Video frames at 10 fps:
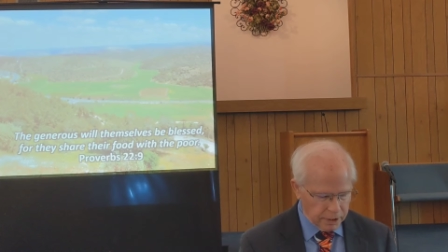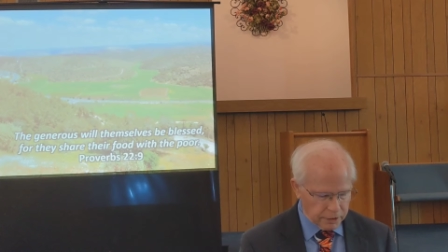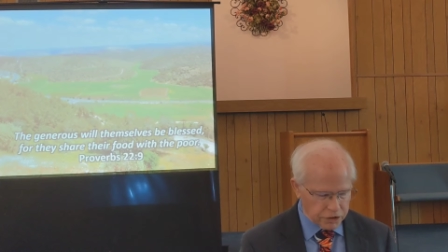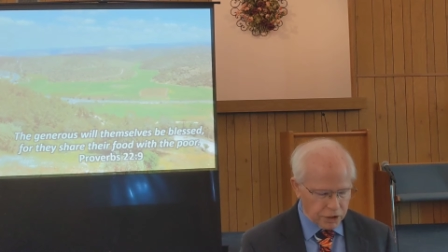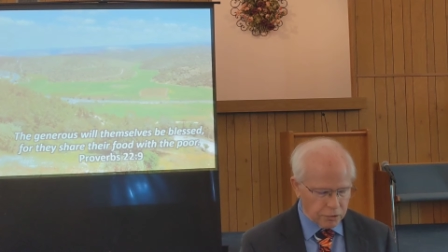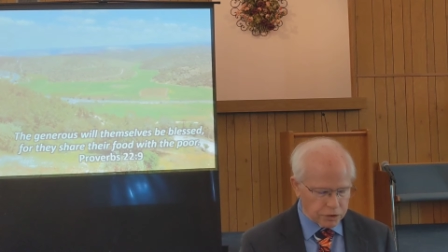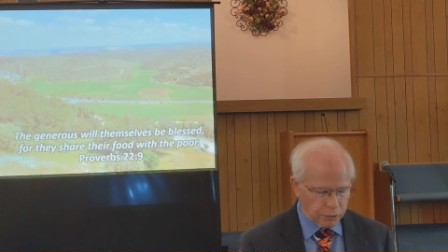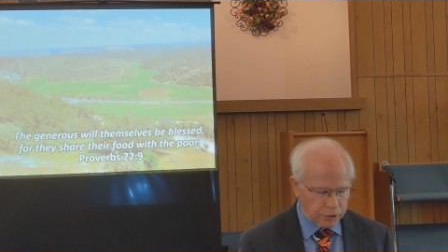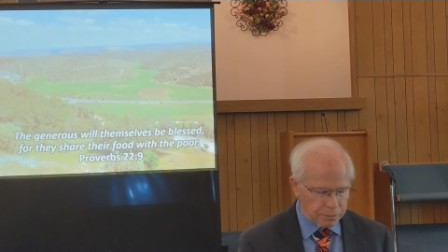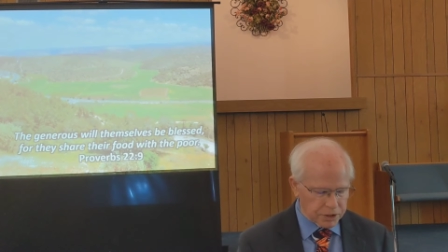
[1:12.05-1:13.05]
The generous
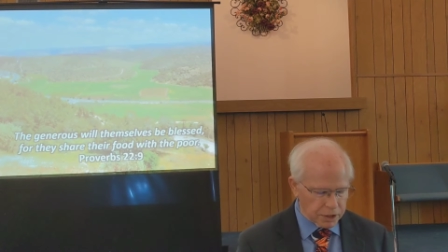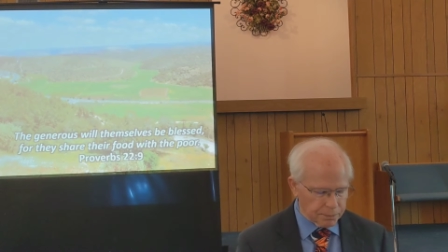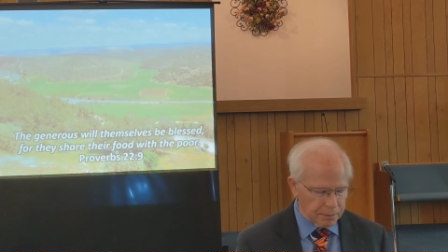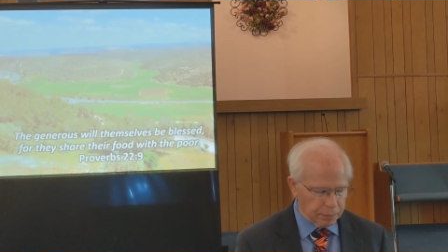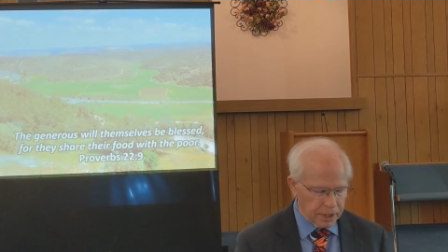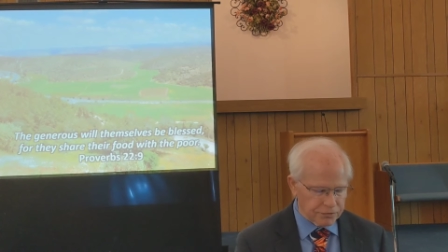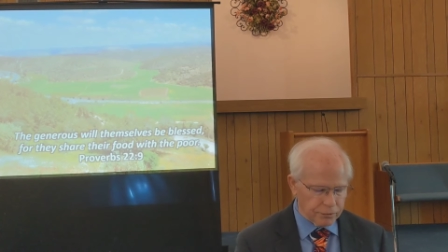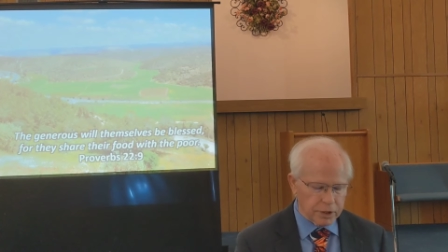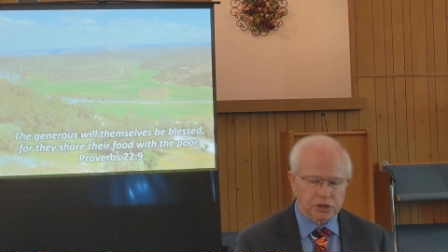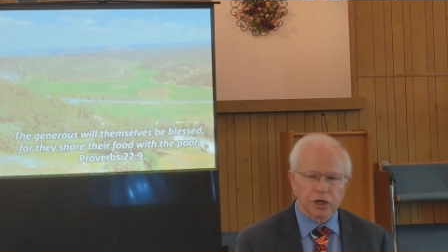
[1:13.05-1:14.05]
will themselves be blessed
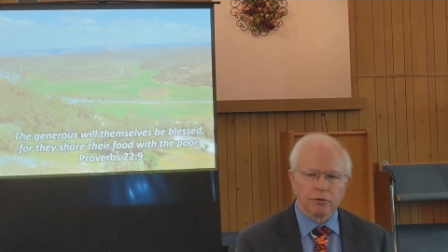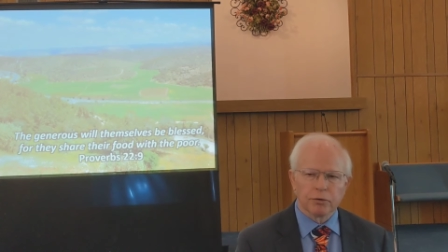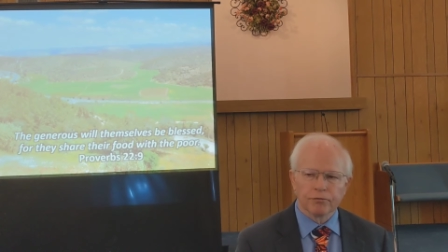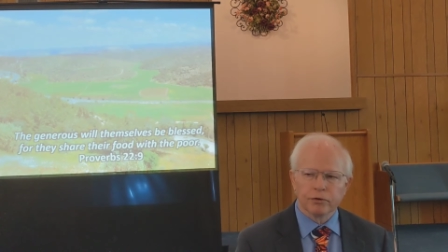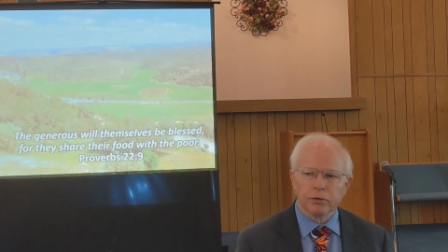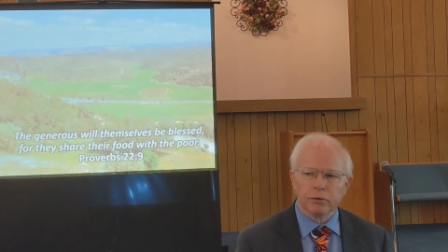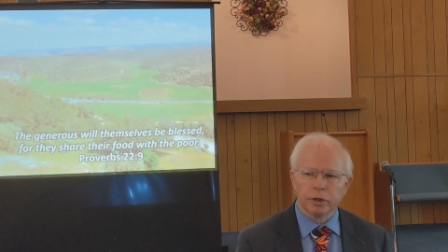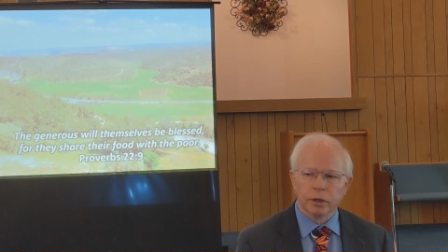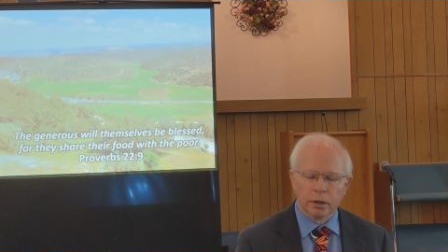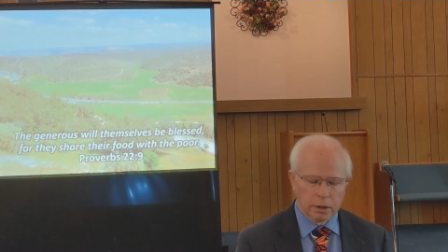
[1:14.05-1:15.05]
when they share their
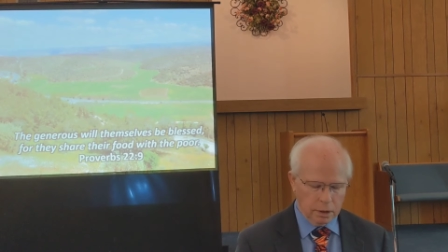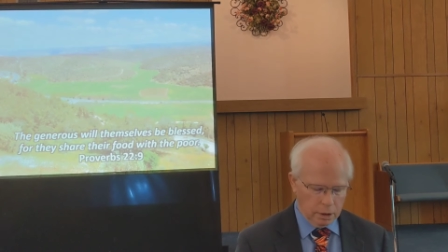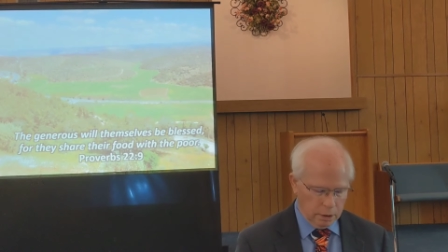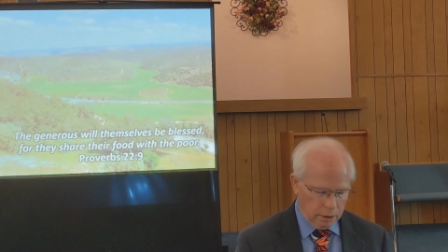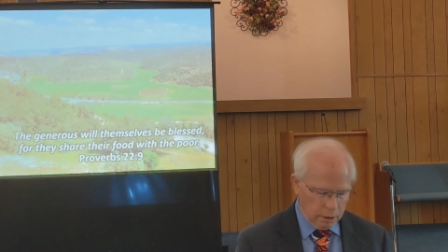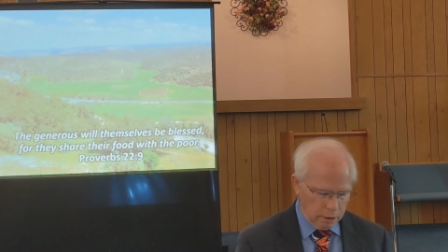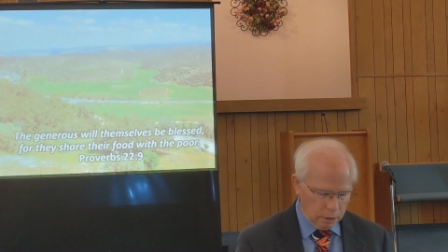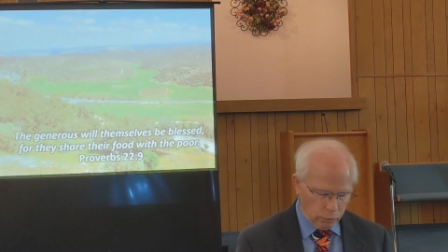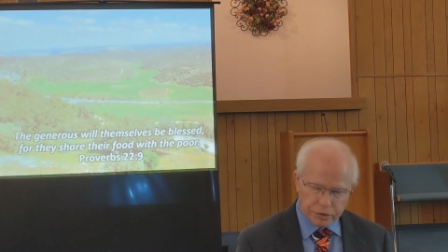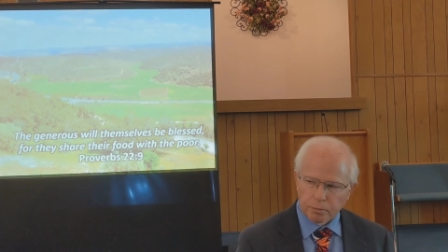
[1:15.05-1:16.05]
food
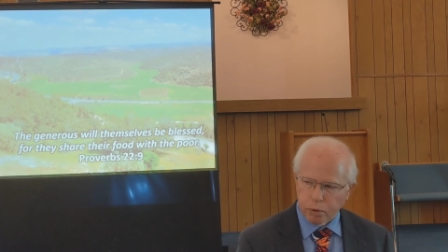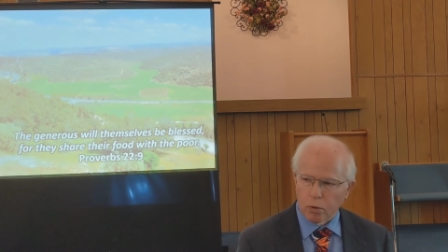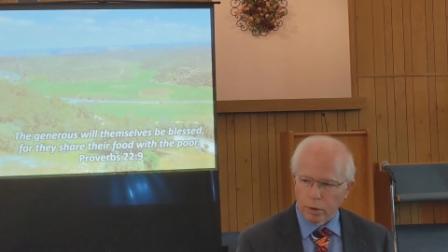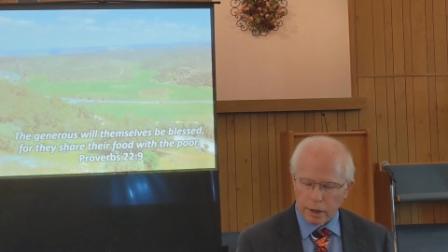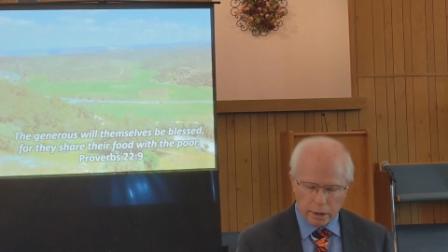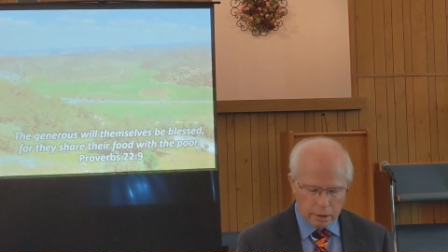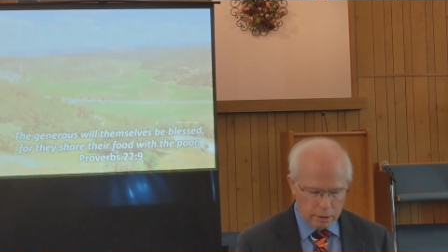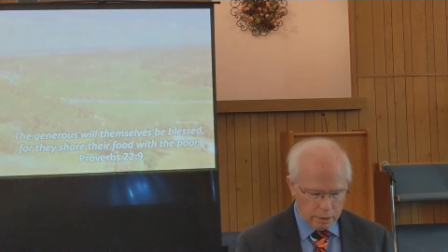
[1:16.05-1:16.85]
with the poor.